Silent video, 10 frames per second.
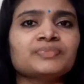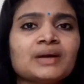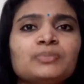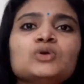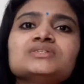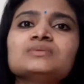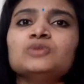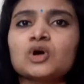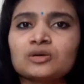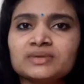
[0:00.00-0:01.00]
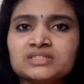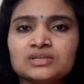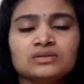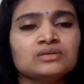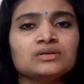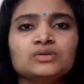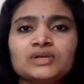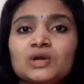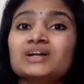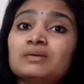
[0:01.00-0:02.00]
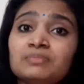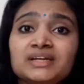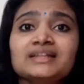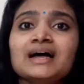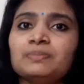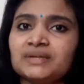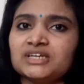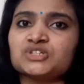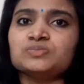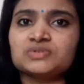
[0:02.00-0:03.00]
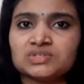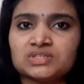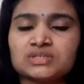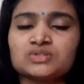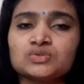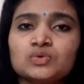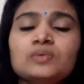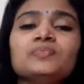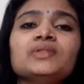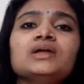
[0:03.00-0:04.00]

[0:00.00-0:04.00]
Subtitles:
upload some documents and you cannot complete the application procedure. So